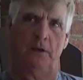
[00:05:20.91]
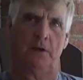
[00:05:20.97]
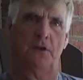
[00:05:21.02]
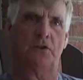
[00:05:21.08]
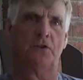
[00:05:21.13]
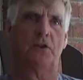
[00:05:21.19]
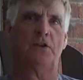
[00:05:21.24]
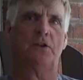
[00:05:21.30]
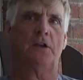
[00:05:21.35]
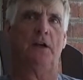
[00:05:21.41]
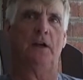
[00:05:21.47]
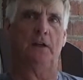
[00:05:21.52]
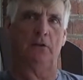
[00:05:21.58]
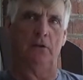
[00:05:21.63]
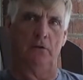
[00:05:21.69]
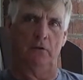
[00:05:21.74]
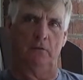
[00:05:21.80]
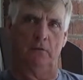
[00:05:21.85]
He had been an
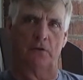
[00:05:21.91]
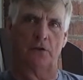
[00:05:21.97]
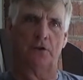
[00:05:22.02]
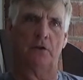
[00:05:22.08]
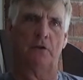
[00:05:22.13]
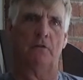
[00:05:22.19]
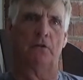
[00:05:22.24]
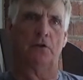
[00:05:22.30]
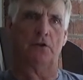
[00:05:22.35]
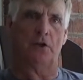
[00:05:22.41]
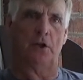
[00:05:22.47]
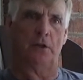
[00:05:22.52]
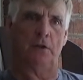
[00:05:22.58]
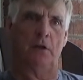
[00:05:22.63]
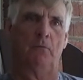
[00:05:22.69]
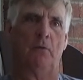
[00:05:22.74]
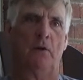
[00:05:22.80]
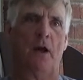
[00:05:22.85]
assistant at the
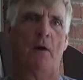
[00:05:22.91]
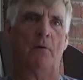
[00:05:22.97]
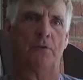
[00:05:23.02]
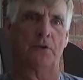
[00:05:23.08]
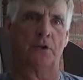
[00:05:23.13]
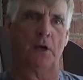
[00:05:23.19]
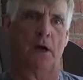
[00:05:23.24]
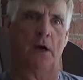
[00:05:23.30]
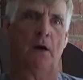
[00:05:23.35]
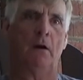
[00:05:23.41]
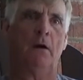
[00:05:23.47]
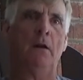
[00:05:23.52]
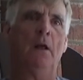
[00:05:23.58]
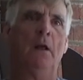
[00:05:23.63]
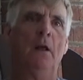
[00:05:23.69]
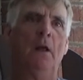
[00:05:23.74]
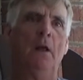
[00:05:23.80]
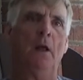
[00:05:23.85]
University of Virginia when I
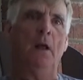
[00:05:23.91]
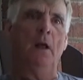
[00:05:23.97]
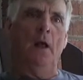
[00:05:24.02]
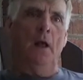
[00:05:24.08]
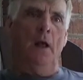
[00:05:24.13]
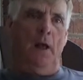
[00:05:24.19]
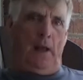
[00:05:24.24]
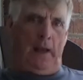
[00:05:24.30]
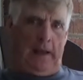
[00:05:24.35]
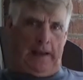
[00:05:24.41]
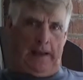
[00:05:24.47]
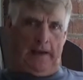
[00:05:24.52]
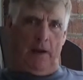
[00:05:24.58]
was there. Mm-hmm.